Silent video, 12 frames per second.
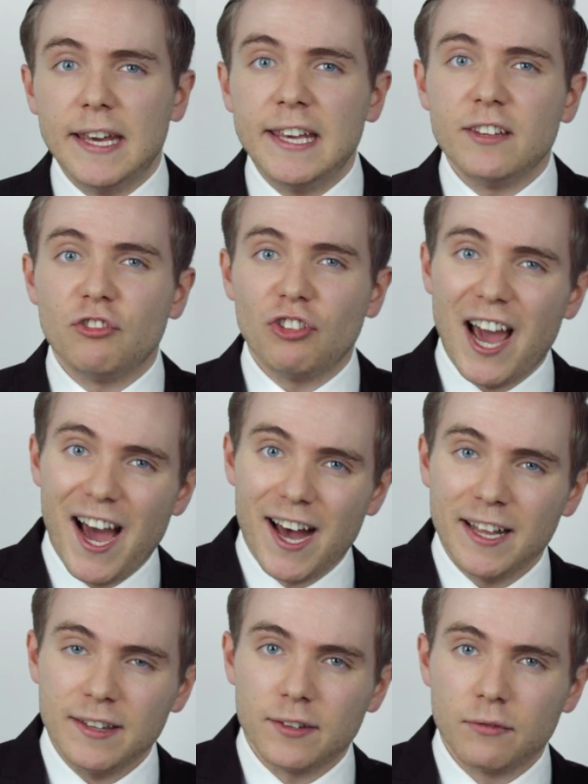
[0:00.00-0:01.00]
each
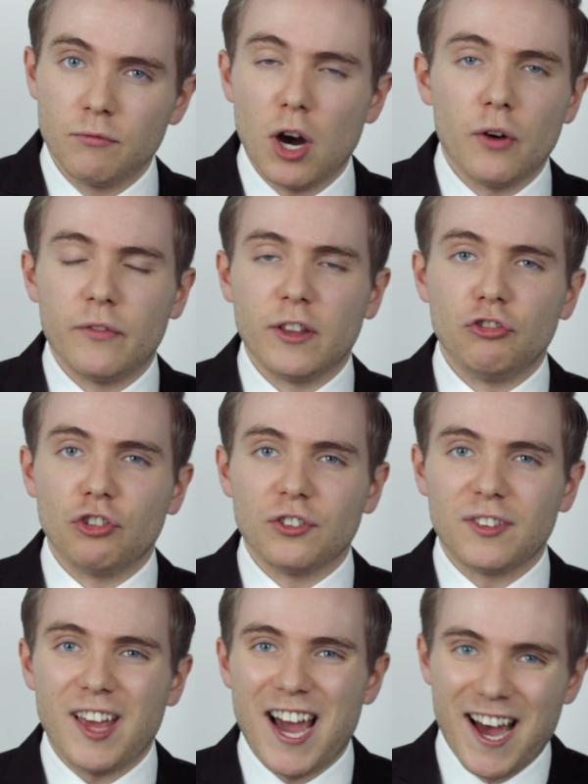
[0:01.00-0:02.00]
at rather than
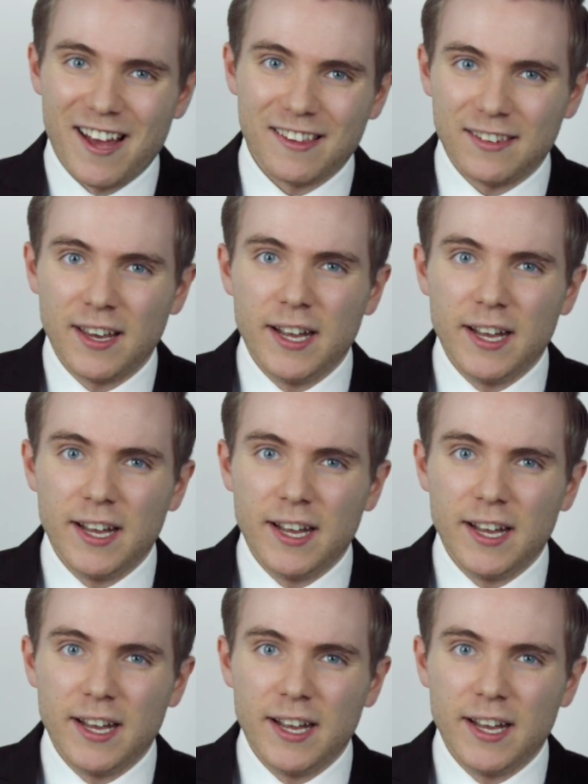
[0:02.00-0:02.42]
just at.